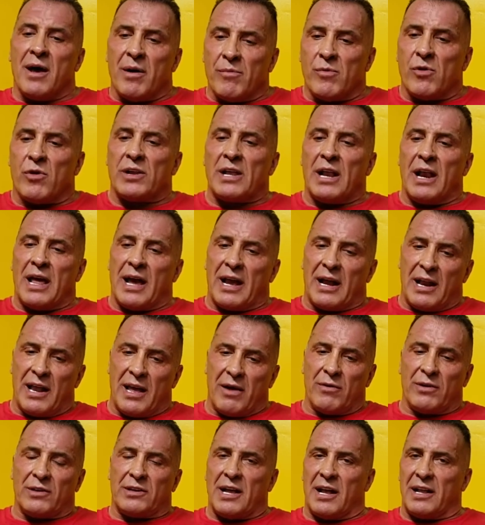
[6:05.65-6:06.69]
More than likely,
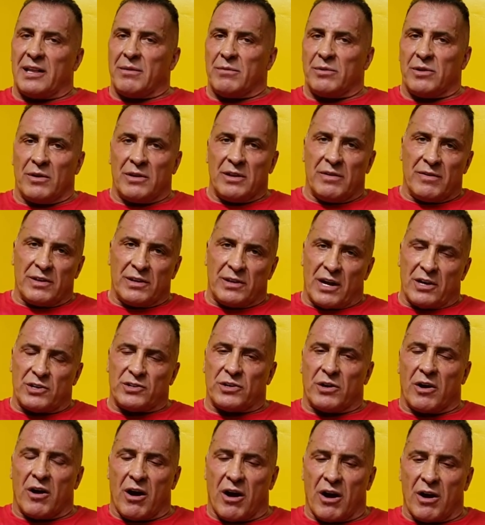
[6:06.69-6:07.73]
I would tell them don't even touch
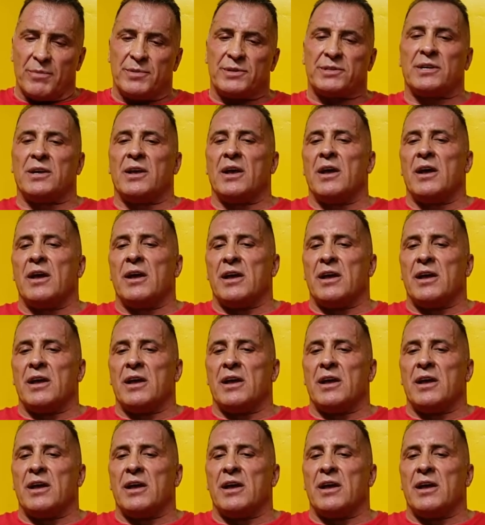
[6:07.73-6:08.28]
the carbs,